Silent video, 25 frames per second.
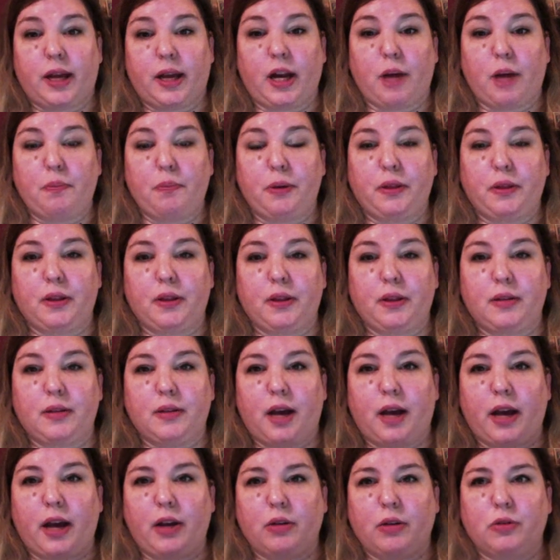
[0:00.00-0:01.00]
and I'll put the
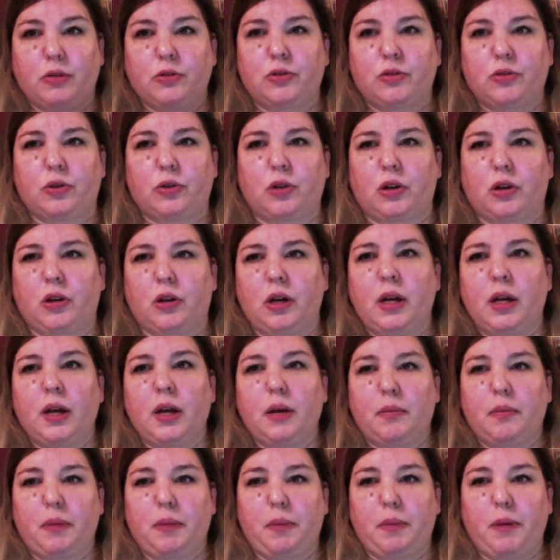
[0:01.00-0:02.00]
titles, or
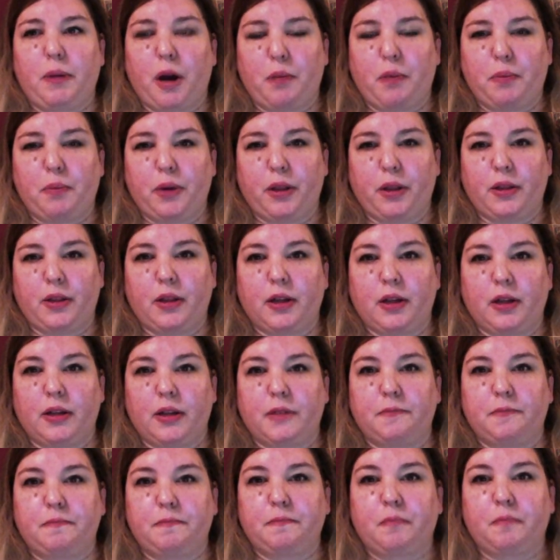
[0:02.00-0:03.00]
maybe I'll put
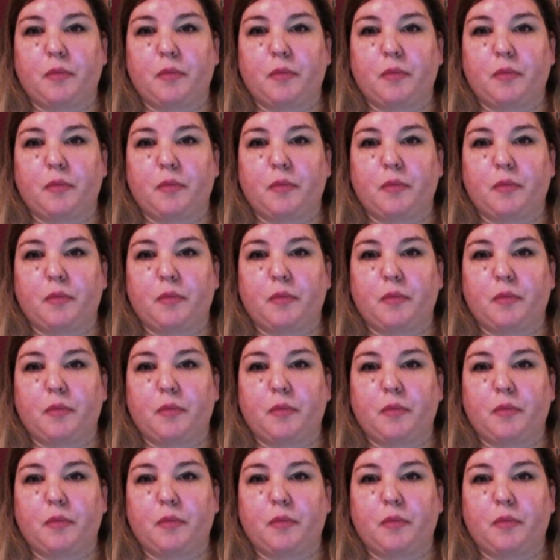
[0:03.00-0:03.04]
the